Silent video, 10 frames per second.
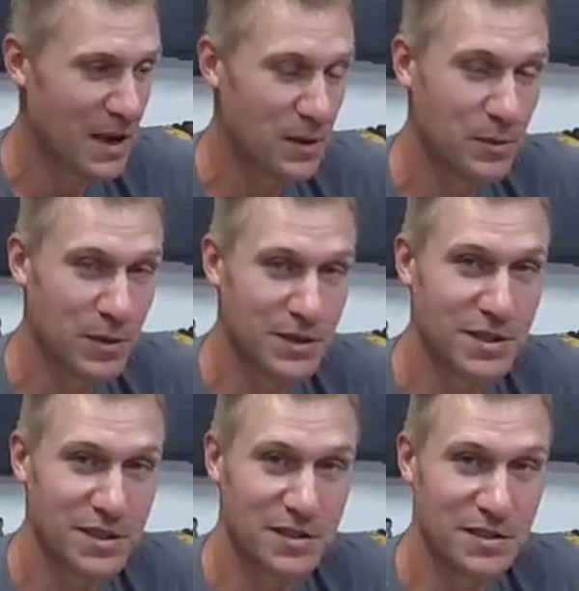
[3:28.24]
which
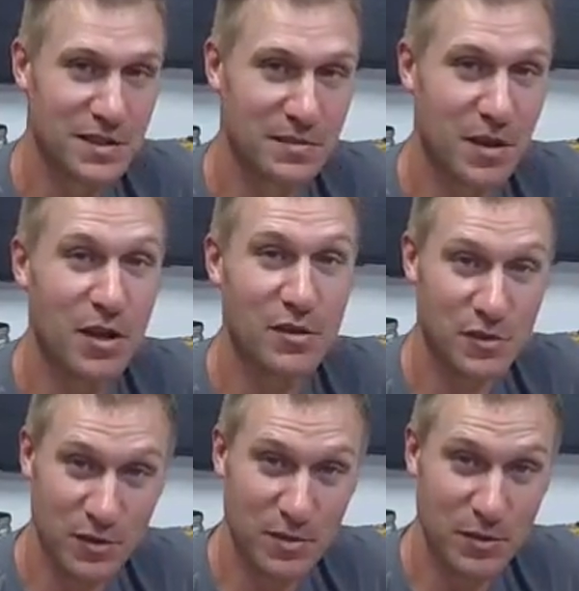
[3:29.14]
is
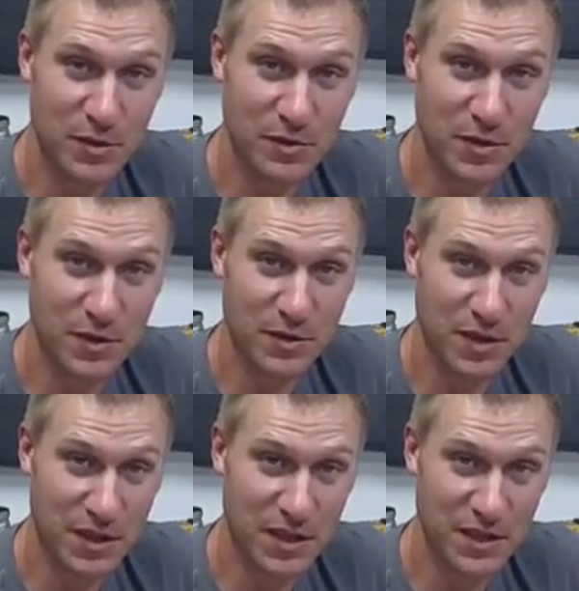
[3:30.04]
also in beautiful
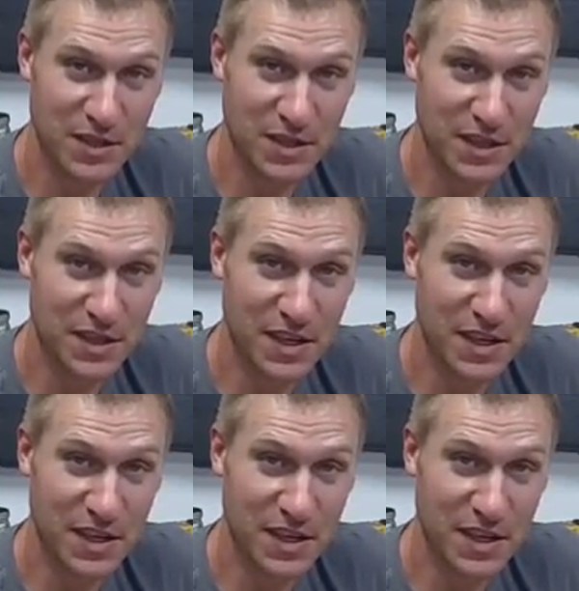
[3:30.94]
condition, and